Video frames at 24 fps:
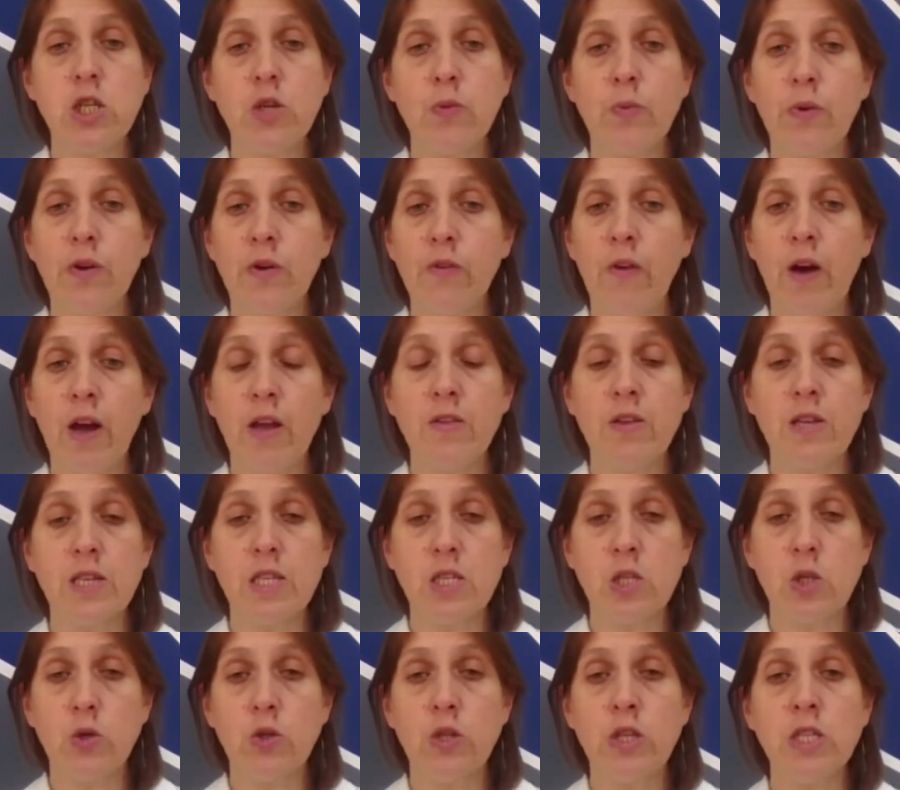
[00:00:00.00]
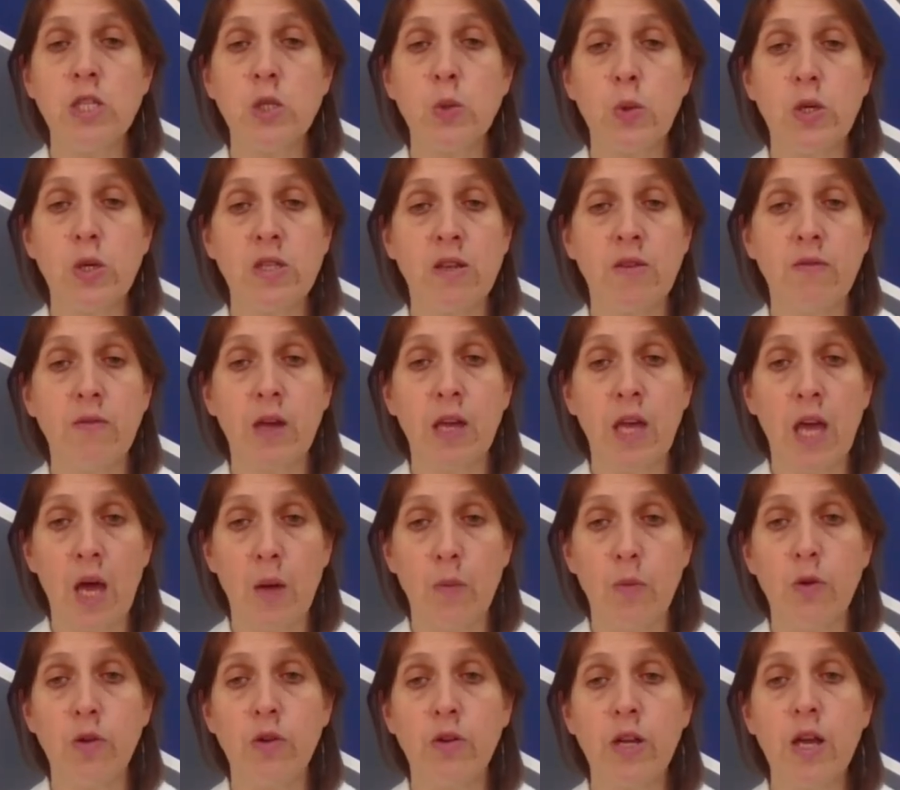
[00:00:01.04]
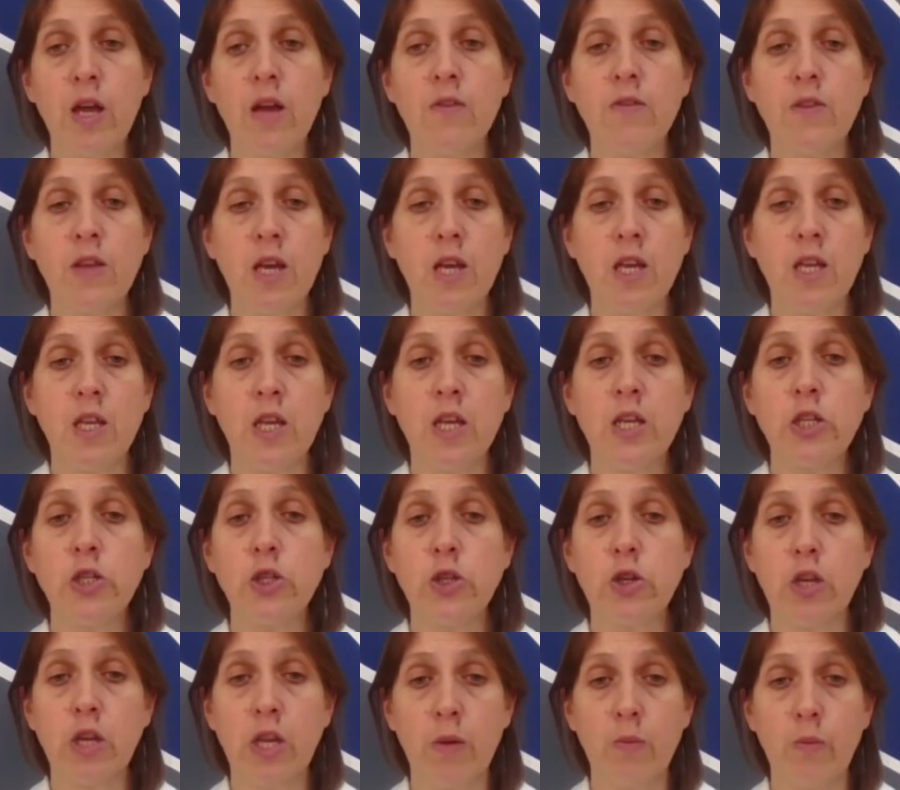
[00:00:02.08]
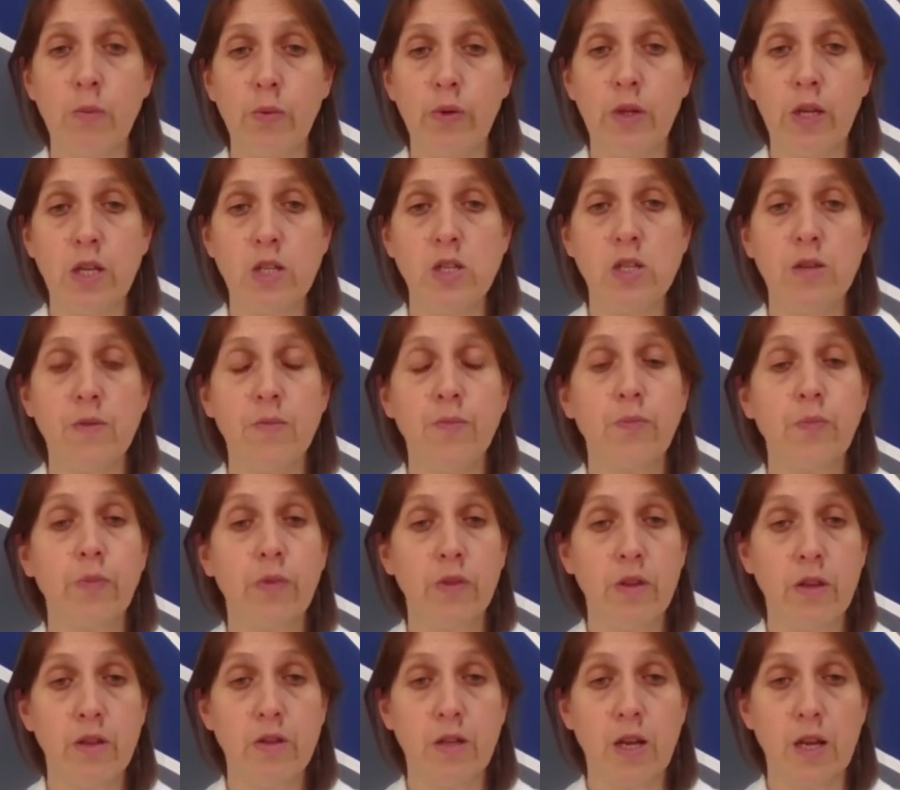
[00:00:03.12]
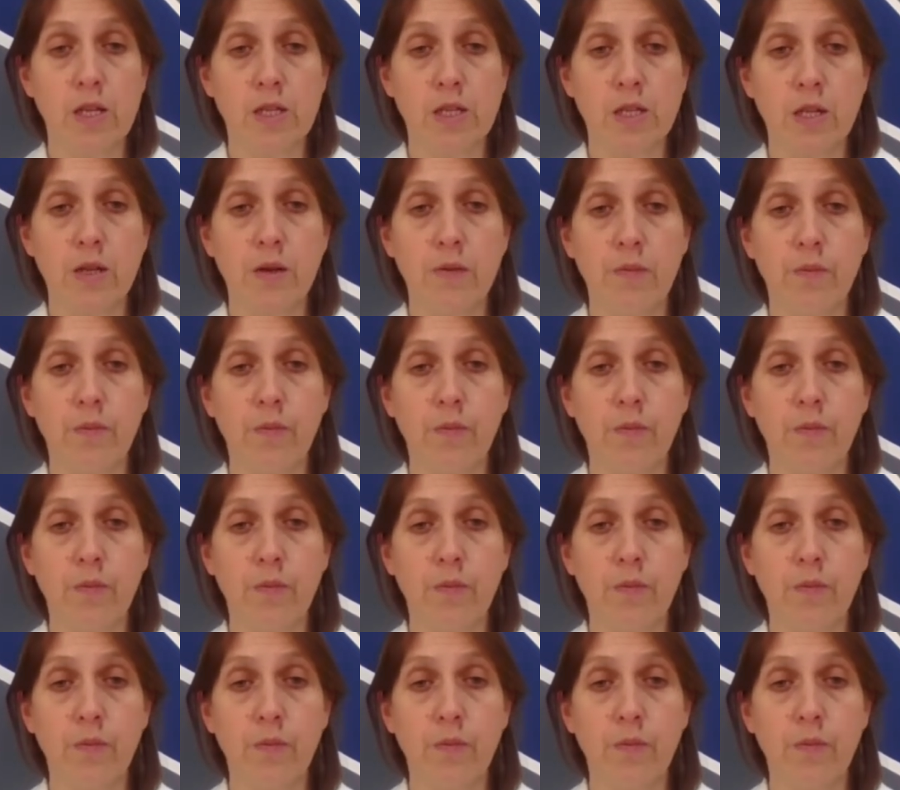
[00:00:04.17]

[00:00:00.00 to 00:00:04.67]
to provide the students with the vocabulary they need to complete the task.